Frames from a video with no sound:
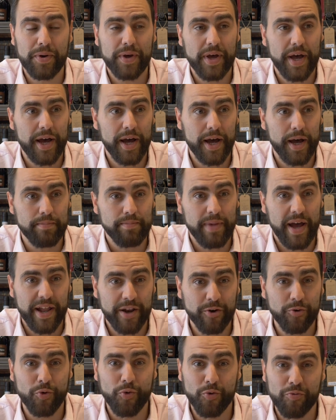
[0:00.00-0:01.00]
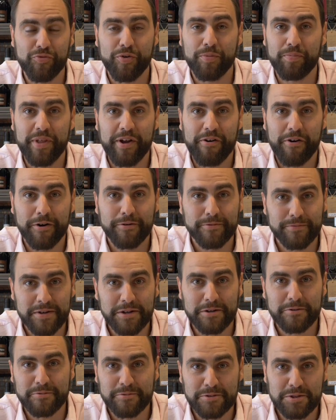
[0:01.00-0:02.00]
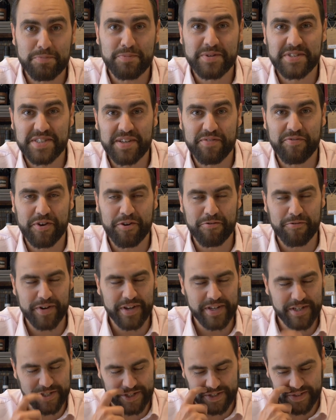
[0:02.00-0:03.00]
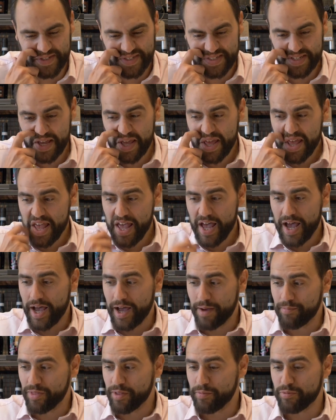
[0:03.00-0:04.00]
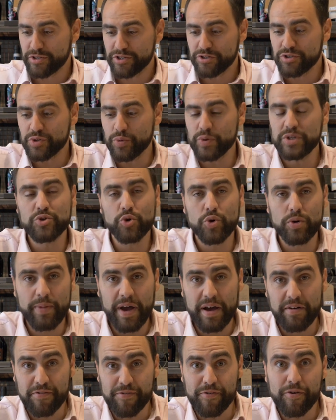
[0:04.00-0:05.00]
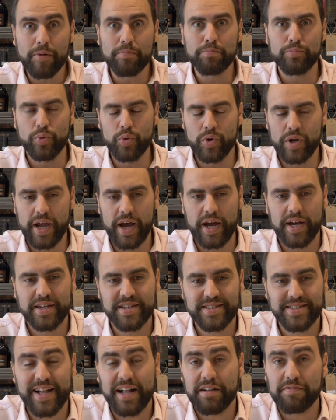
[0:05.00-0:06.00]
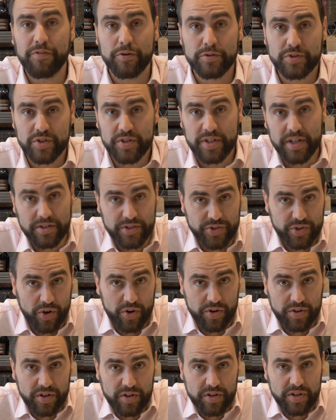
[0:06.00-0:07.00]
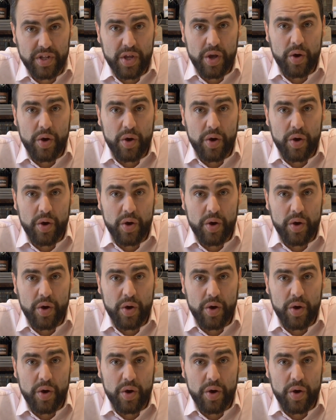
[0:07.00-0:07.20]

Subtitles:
and all from their own little specific regions. The producer we're talking about from Puglia is D'Alfonso del Sordo,